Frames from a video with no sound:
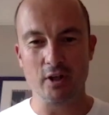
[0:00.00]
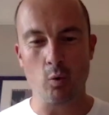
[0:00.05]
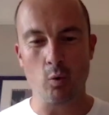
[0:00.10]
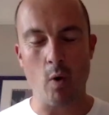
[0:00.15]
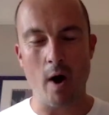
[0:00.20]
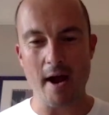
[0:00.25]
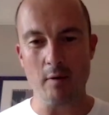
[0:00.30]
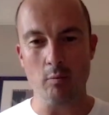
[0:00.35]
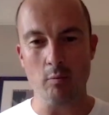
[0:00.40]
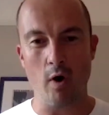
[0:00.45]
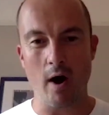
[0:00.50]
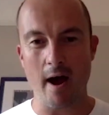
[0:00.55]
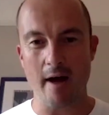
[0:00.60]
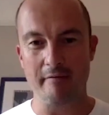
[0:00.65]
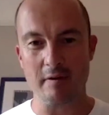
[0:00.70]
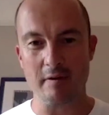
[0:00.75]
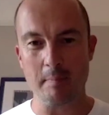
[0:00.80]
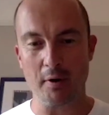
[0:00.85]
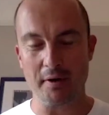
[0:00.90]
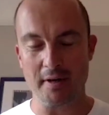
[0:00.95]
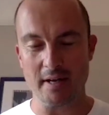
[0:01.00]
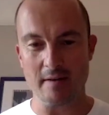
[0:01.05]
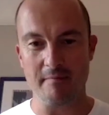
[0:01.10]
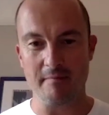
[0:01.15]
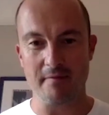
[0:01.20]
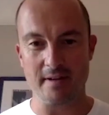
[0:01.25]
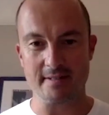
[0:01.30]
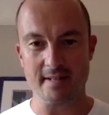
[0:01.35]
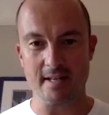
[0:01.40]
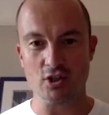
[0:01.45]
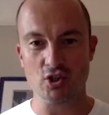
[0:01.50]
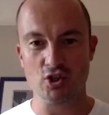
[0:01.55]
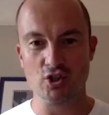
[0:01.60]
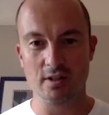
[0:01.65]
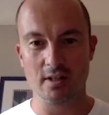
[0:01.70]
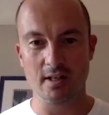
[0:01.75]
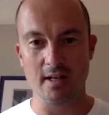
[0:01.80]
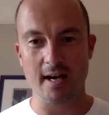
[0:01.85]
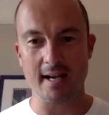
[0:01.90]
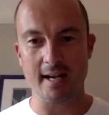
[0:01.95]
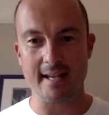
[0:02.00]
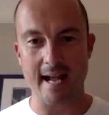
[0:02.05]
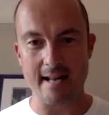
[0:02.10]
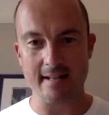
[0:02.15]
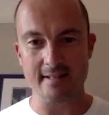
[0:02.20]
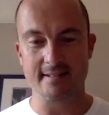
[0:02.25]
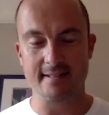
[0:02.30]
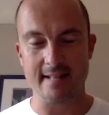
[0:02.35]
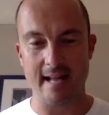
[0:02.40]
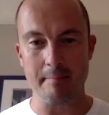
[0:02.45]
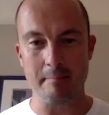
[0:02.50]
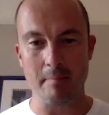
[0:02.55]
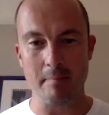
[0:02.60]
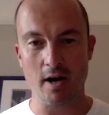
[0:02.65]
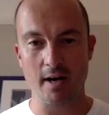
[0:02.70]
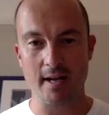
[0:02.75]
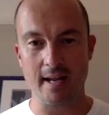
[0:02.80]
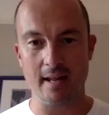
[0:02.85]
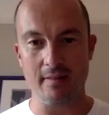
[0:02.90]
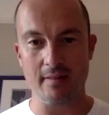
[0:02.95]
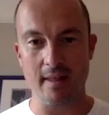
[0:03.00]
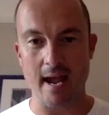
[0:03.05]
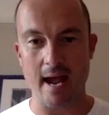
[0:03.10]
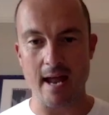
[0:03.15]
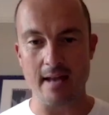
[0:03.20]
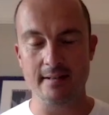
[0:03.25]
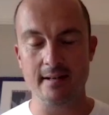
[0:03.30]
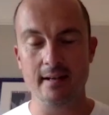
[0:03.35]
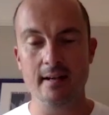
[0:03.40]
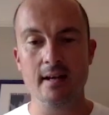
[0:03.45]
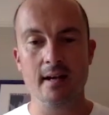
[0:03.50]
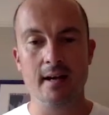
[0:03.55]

quite what everybody envisaged against Denmark in the end.